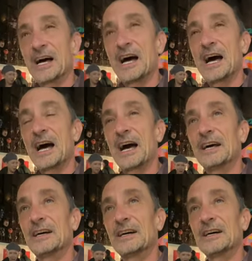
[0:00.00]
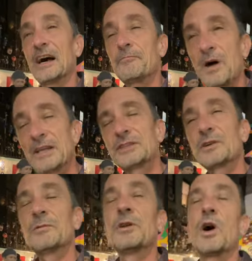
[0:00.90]
Uh, my
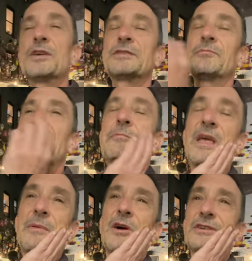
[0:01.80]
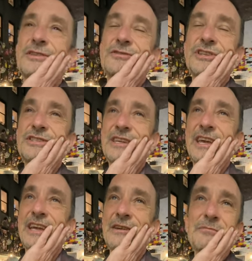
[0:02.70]
story would also maybe also just
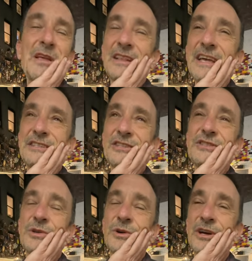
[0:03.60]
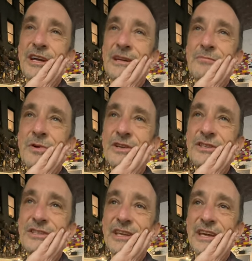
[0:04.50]
a less a story, more
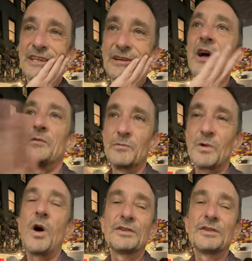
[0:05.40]
just like uh,